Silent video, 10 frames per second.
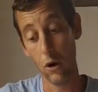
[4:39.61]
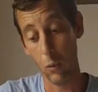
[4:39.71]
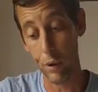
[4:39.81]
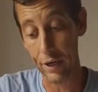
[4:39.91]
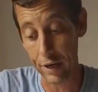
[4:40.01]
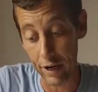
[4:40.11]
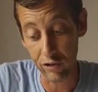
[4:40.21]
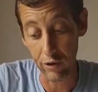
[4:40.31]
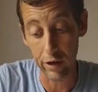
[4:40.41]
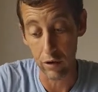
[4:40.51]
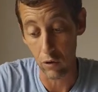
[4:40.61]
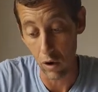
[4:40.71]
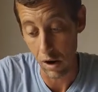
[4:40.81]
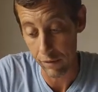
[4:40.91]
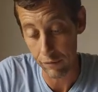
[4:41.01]
we can actually
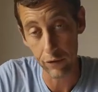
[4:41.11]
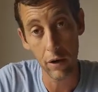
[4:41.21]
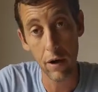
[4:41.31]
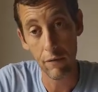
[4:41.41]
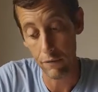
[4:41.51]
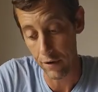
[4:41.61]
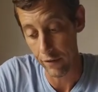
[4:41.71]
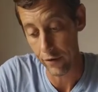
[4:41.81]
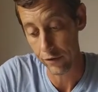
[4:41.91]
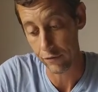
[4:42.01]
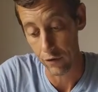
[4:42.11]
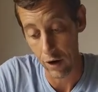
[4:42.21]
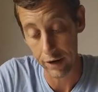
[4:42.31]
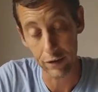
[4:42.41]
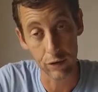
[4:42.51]
graft various
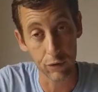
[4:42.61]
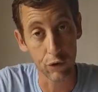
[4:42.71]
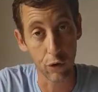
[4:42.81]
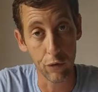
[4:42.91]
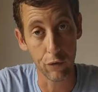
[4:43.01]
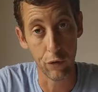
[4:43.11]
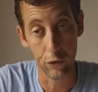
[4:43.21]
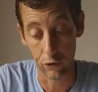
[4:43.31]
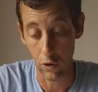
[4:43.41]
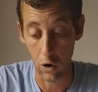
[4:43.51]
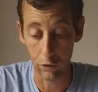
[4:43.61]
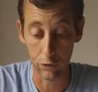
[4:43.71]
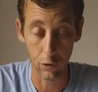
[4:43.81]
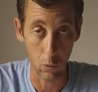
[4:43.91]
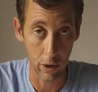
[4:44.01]
varieties of stone fruit onto
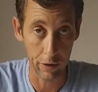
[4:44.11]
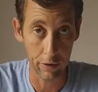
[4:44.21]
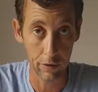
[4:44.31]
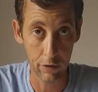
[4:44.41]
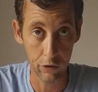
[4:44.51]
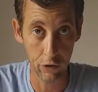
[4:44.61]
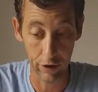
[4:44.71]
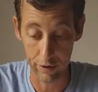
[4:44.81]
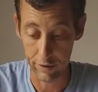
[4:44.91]
the one tree.